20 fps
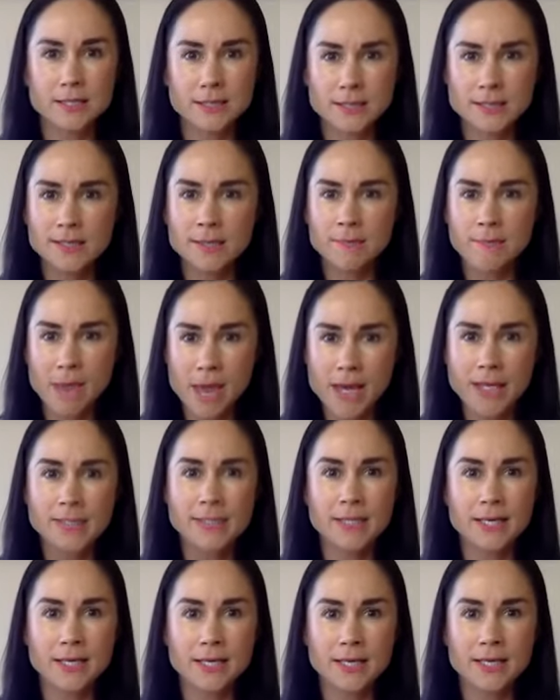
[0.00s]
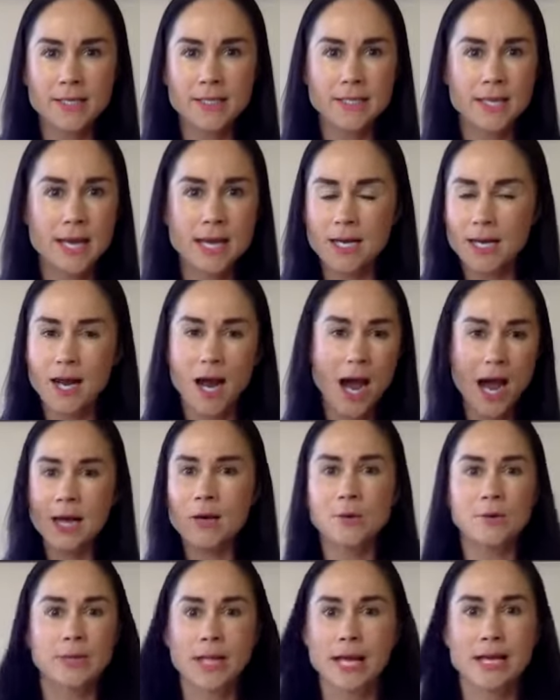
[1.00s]
This is amazing. He's like,
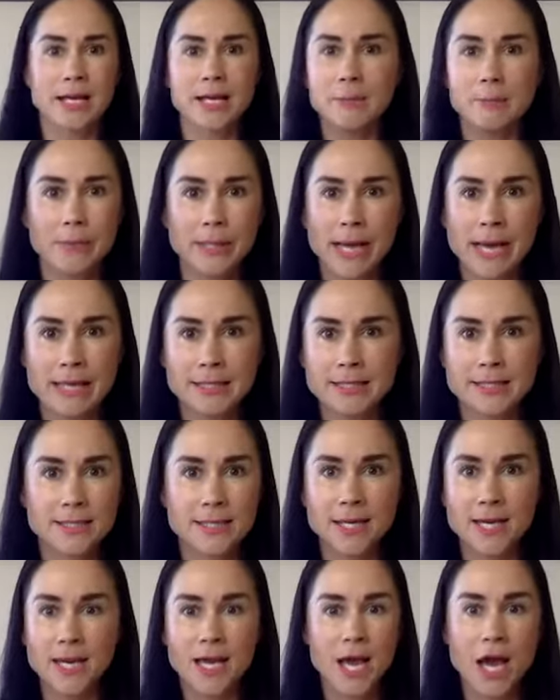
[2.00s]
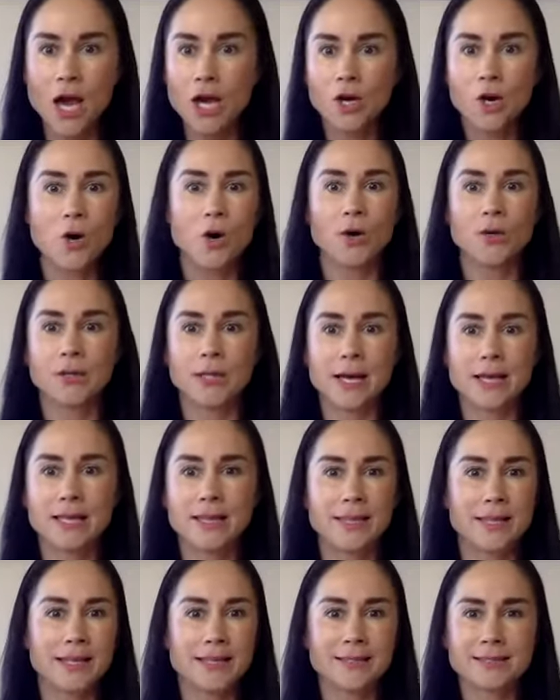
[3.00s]
I don't like implants at all.
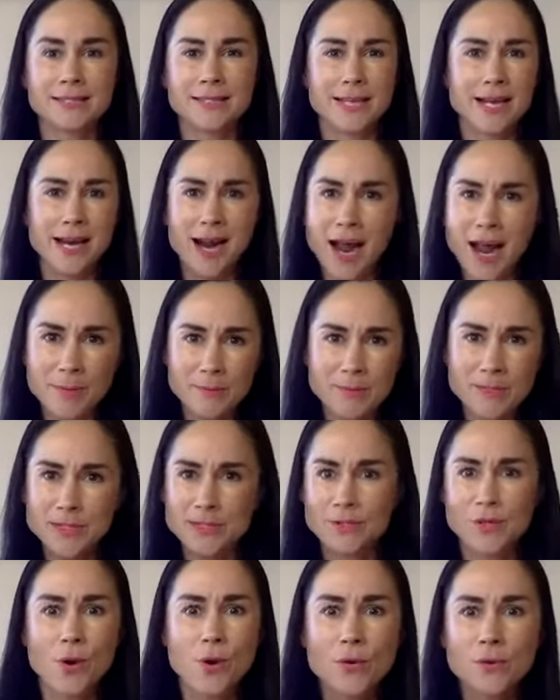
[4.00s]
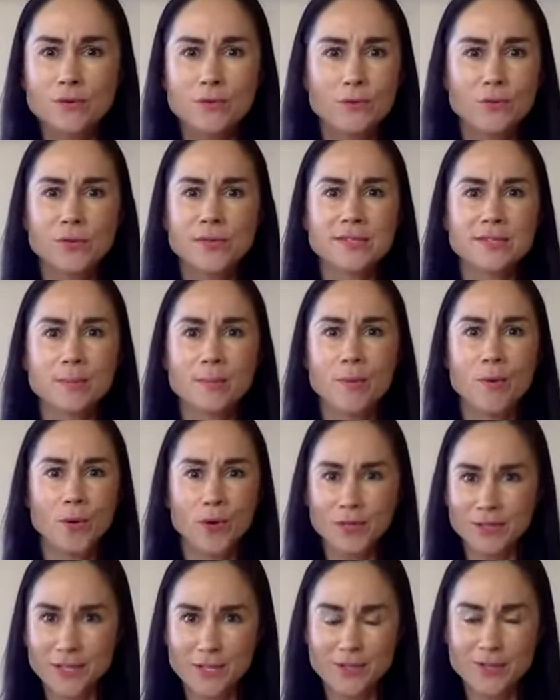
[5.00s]
I, and it's like, I'm so in full
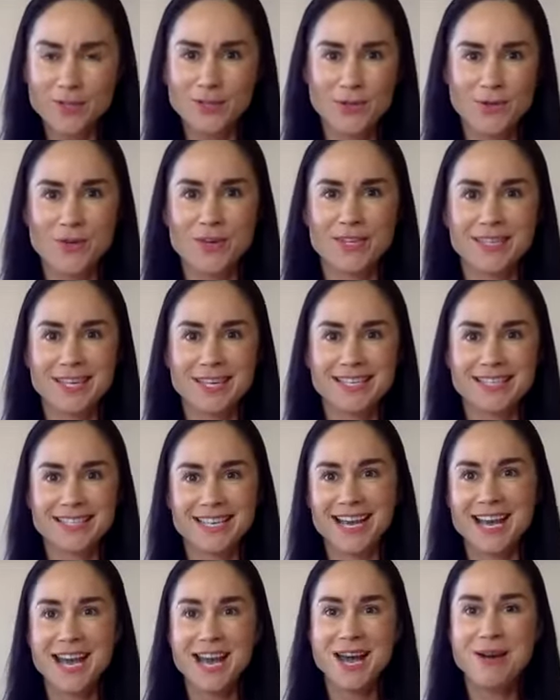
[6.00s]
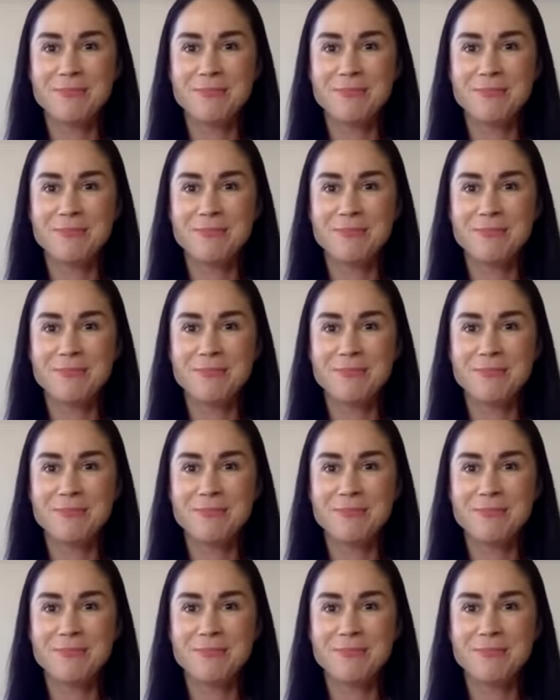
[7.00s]
support that you're doing this.